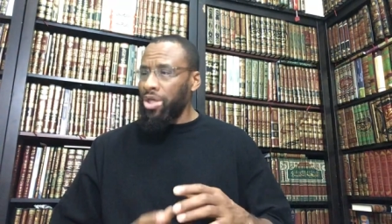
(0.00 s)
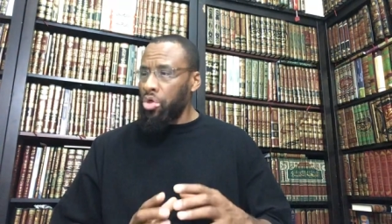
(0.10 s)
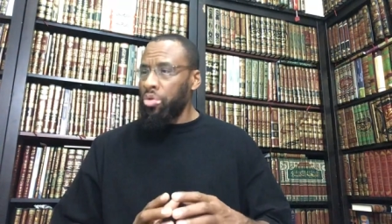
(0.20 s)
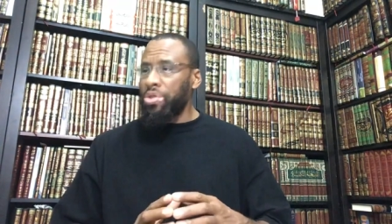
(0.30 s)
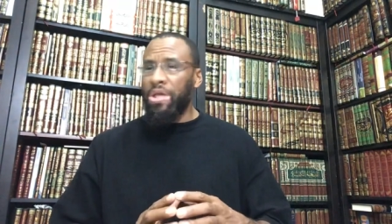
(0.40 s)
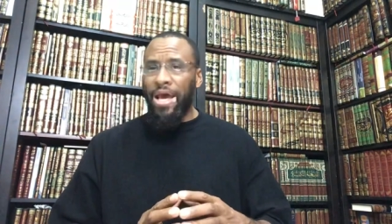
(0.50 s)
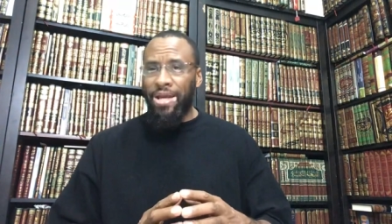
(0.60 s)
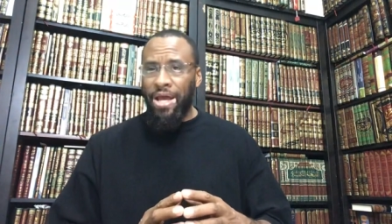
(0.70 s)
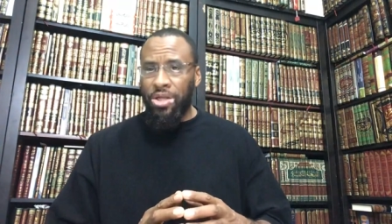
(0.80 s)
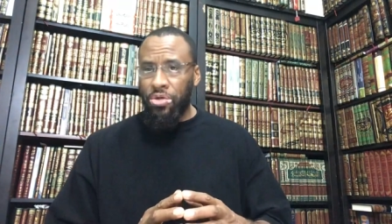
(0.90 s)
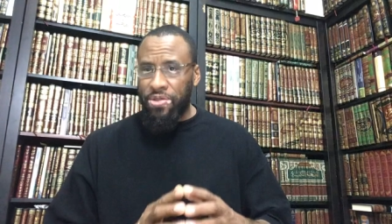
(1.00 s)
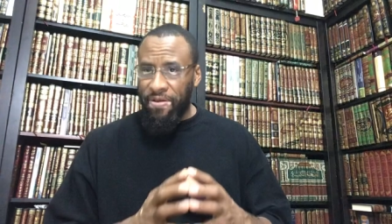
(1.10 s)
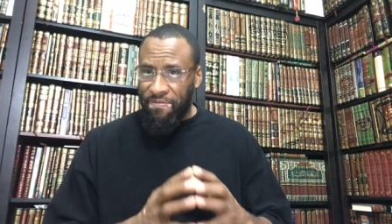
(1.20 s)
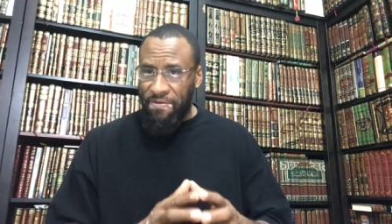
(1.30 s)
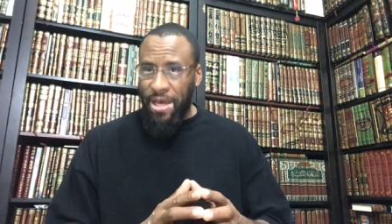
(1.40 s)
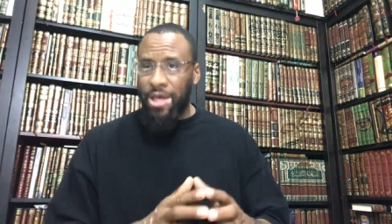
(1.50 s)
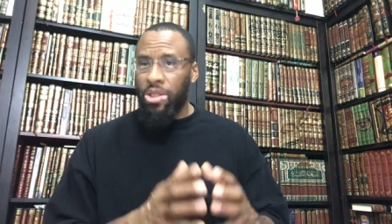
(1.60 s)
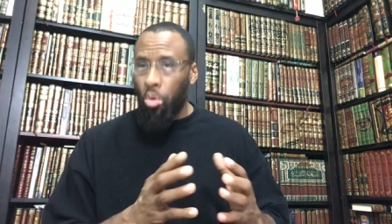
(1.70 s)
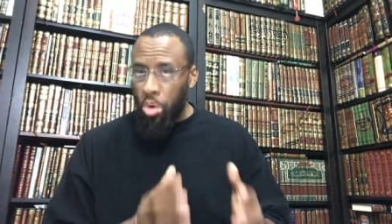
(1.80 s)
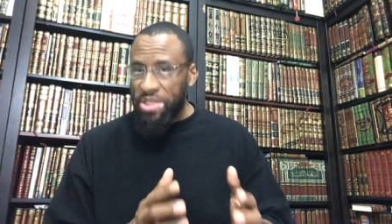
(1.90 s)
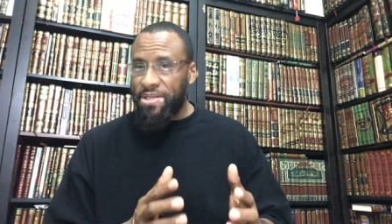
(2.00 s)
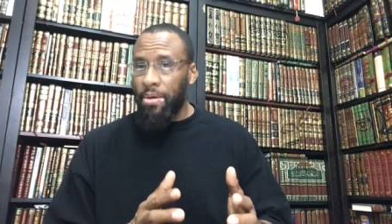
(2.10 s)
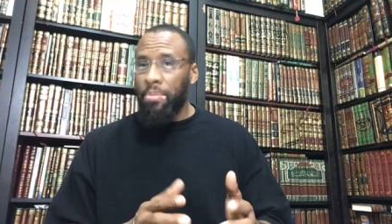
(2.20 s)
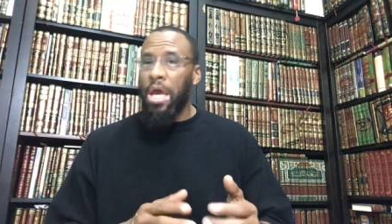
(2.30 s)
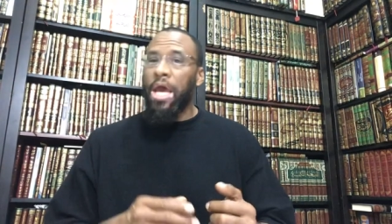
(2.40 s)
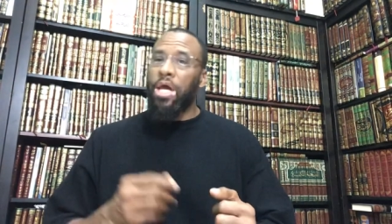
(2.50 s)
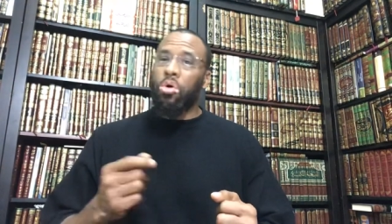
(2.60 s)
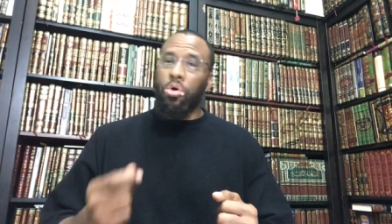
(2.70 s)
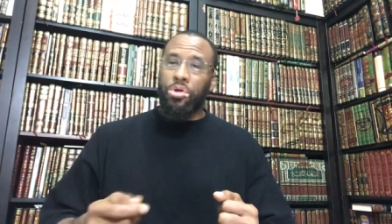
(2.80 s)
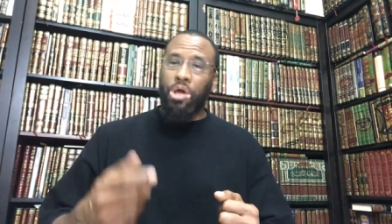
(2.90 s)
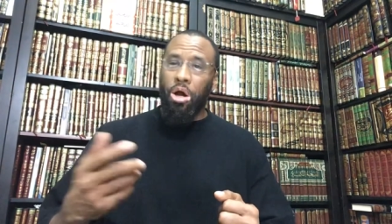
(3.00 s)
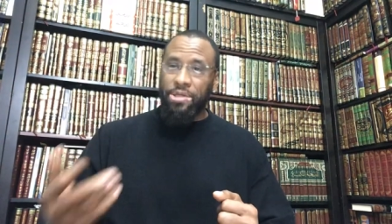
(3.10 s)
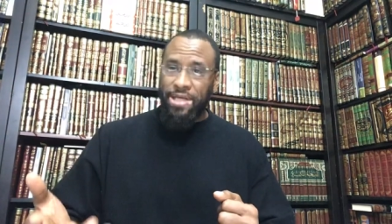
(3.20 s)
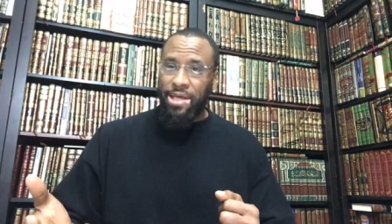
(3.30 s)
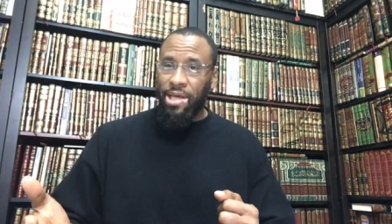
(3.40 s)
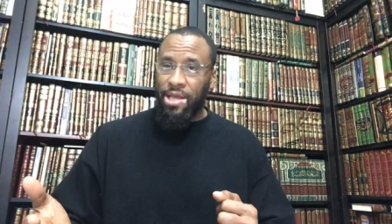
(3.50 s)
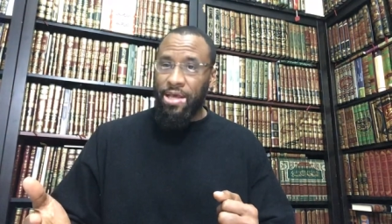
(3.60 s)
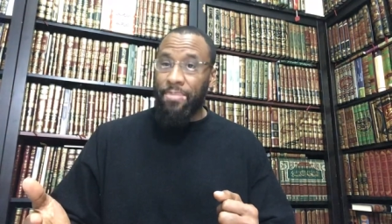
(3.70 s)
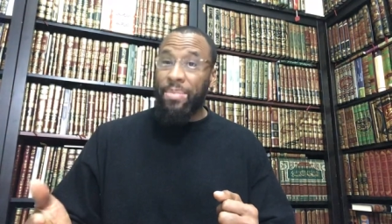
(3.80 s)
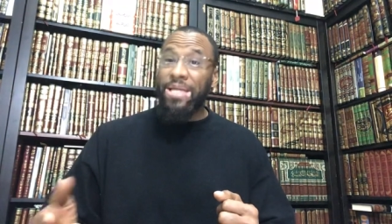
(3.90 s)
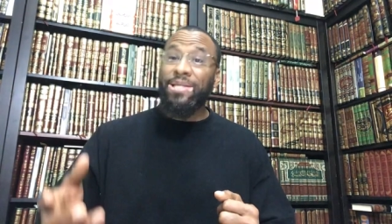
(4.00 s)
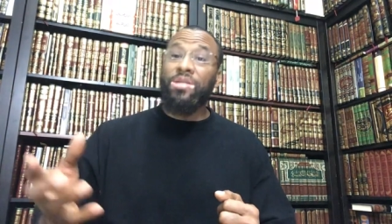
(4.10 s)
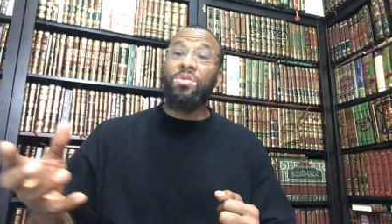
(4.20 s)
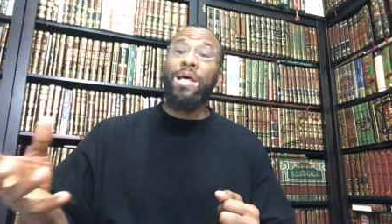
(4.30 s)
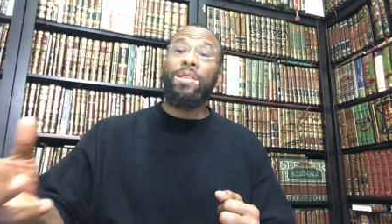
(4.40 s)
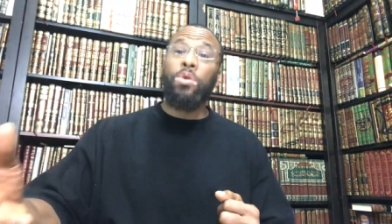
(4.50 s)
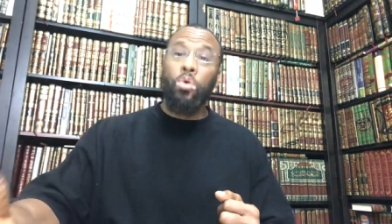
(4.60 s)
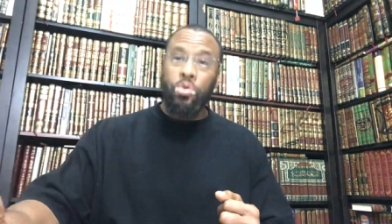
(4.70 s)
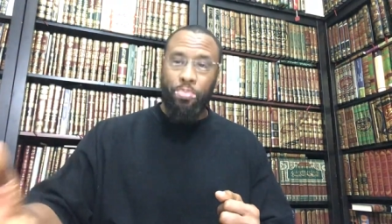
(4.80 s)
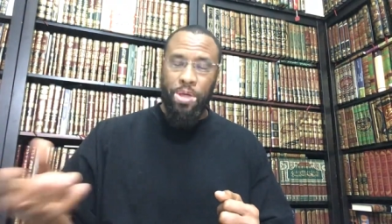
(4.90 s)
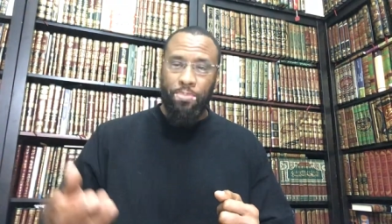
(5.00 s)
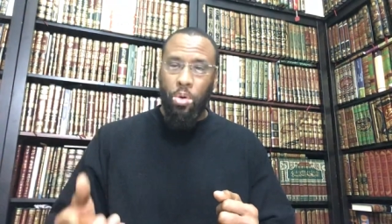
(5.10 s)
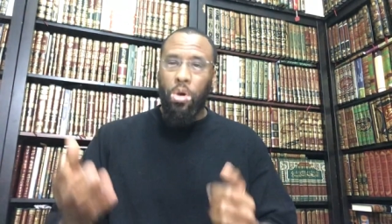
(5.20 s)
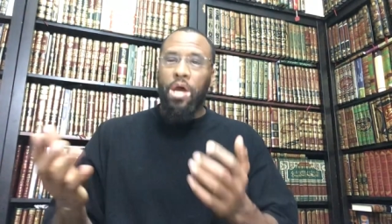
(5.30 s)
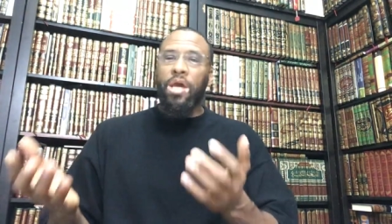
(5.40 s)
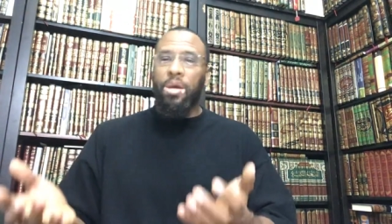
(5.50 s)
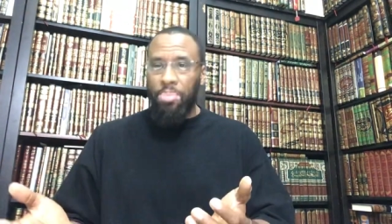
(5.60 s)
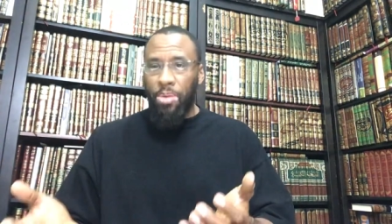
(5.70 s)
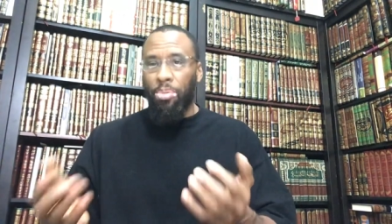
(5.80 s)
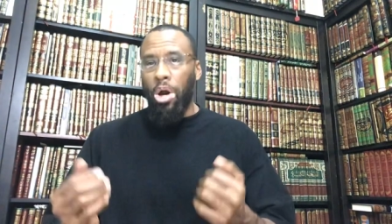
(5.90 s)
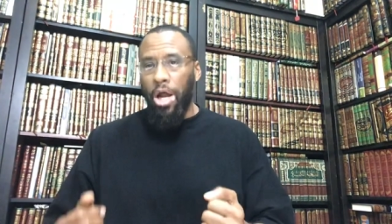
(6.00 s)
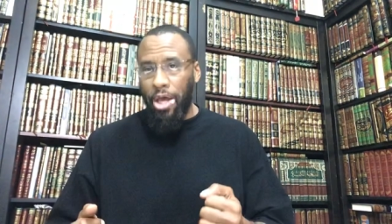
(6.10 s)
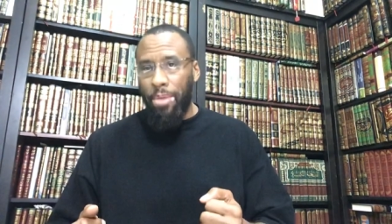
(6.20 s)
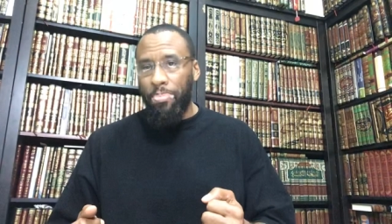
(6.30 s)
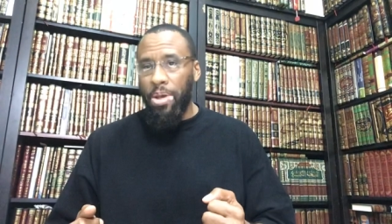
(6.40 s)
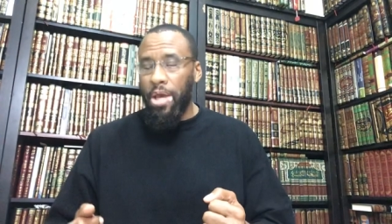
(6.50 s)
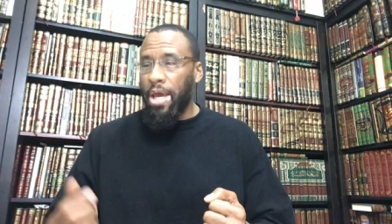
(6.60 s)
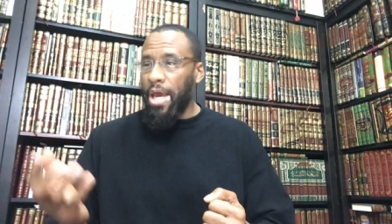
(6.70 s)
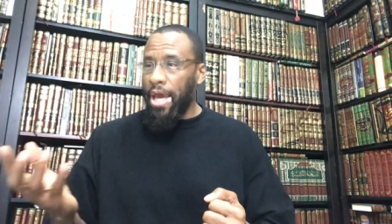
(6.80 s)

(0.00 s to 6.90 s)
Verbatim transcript: and use and, and use the fiqh and the wisdom in order to articulate that message, so that those people can be brought up